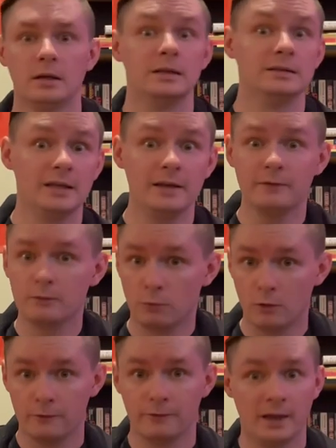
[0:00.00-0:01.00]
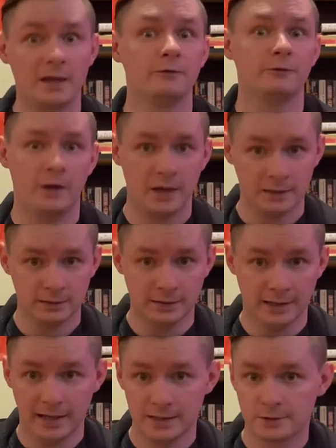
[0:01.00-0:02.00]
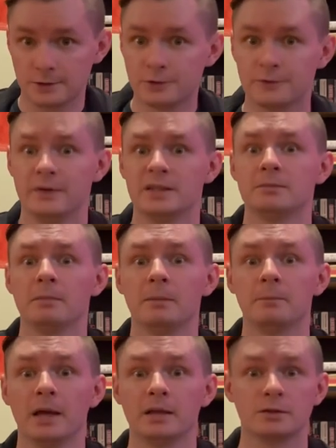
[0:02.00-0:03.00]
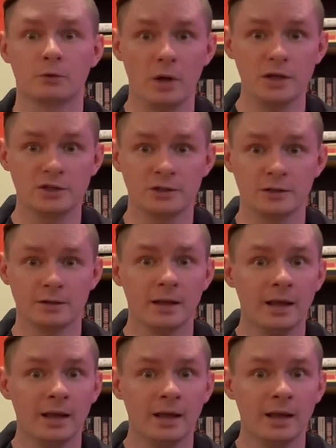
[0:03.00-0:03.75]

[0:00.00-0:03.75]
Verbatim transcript: David Wolff then finally answers Vince McMahon's question